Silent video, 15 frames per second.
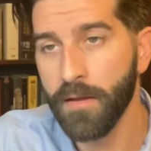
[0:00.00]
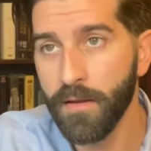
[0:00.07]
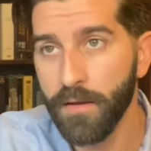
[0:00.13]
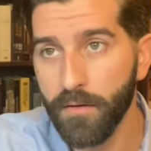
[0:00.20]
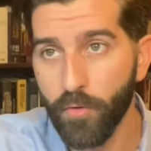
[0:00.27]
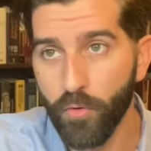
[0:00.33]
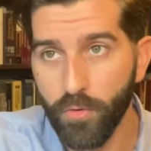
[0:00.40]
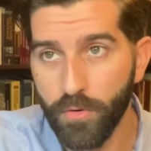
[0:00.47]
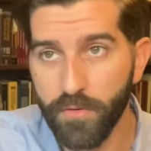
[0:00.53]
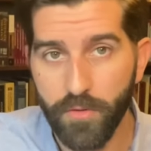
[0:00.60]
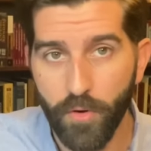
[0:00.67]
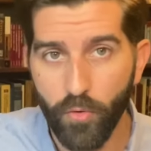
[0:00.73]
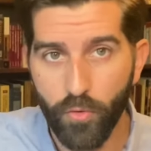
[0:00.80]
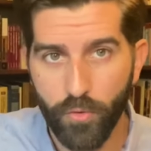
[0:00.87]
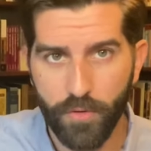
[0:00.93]
or the
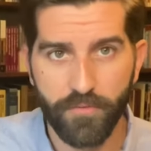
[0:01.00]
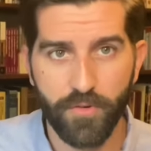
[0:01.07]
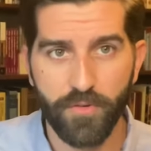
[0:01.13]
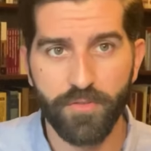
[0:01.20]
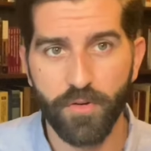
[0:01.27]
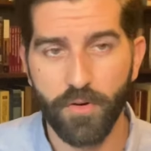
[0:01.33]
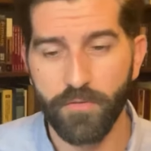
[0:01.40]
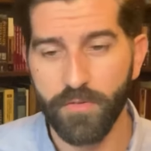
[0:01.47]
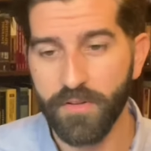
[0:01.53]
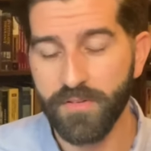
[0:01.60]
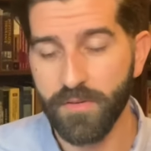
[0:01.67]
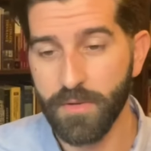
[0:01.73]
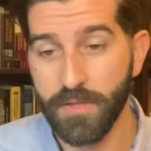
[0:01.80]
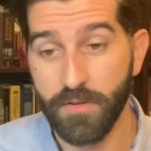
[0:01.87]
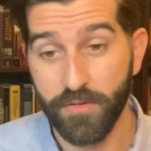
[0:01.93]
order of your service. I
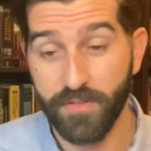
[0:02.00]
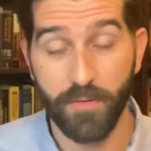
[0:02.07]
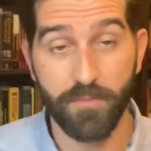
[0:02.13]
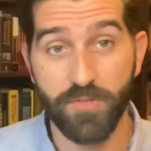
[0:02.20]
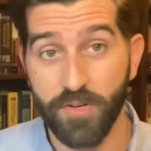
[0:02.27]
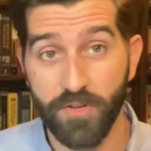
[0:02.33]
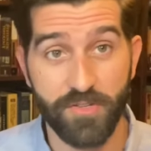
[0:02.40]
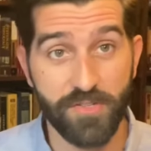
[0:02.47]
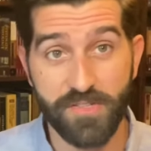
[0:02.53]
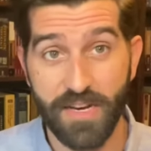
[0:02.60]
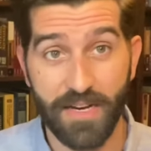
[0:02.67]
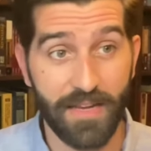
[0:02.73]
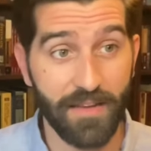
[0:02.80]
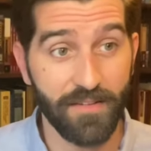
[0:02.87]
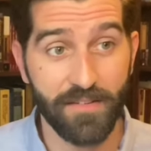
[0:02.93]
mean, there's some churches that I
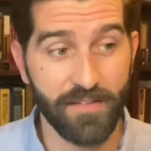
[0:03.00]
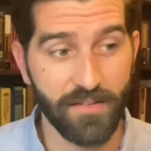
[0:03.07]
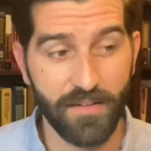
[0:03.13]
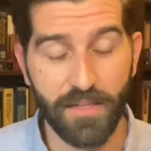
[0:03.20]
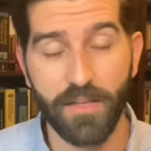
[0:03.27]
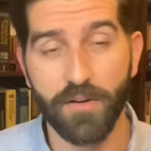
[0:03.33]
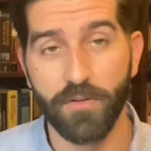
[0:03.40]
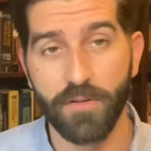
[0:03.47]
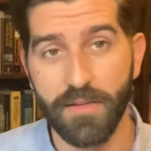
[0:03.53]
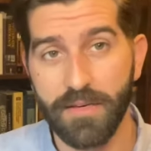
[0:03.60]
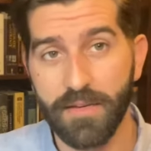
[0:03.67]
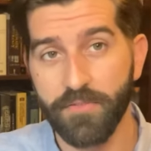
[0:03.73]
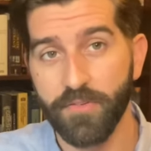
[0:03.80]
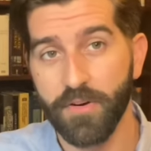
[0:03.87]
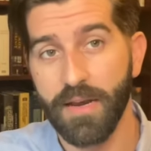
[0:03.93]
guess it's literally
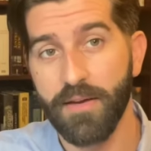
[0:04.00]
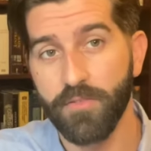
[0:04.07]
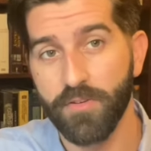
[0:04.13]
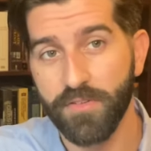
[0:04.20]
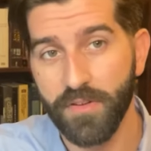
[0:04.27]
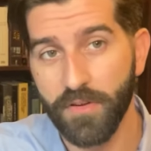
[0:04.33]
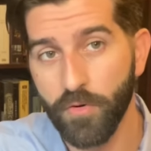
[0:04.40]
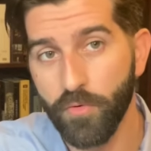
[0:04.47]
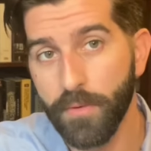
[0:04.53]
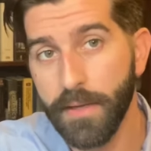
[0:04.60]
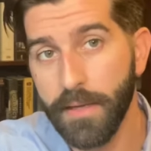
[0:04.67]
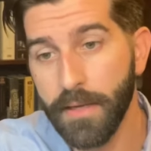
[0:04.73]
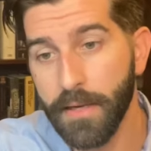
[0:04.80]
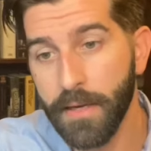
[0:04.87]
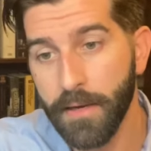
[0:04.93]
different every single
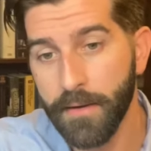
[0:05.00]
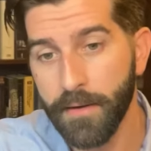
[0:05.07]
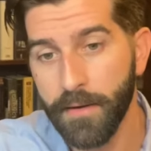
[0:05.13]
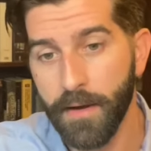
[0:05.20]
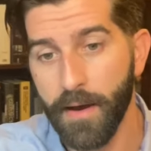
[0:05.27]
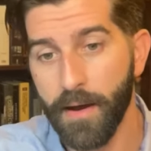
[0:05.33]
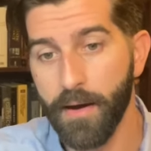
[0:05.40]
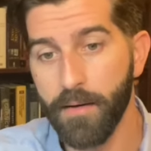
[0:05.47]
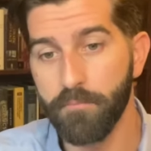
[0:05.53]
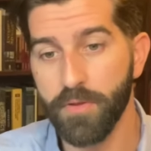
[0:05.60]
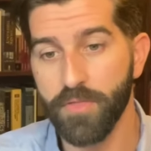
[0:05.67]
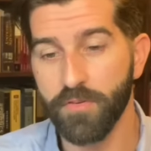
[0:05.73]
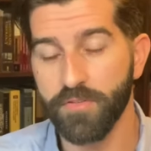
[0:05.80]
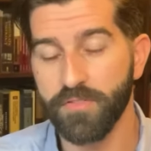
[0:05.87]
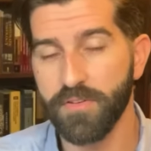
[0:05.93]
week, um, but
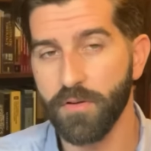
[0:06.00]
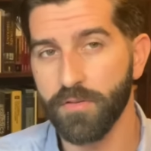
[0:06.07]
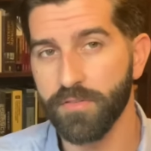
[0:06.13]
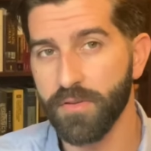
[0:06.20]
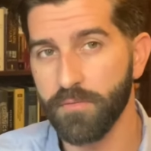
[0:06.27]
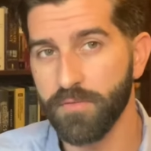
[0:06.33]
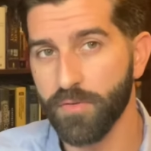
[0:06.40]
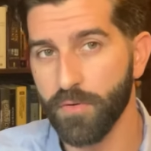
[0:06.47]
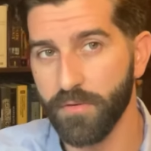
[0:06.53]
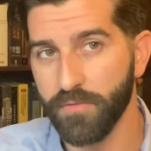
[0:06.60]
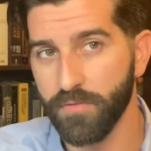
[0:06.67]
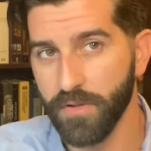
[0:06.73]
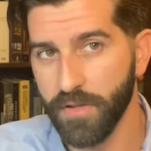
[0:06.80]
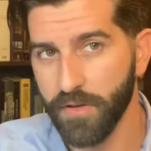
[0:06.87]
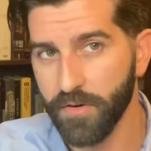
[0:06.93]
there's still some sort of
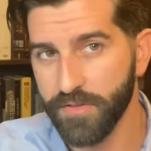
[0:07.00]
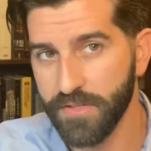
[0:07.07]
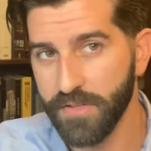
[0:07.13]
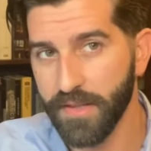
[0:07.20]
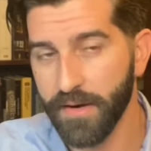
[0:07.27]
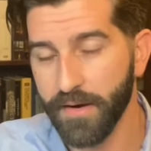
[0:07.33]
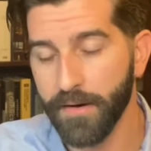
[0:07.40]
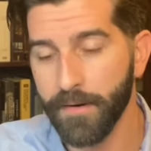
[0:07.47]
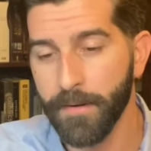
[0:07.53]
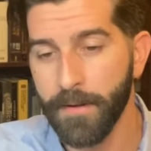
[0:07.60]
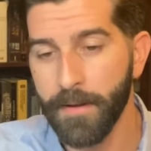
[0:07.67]
liturgy there.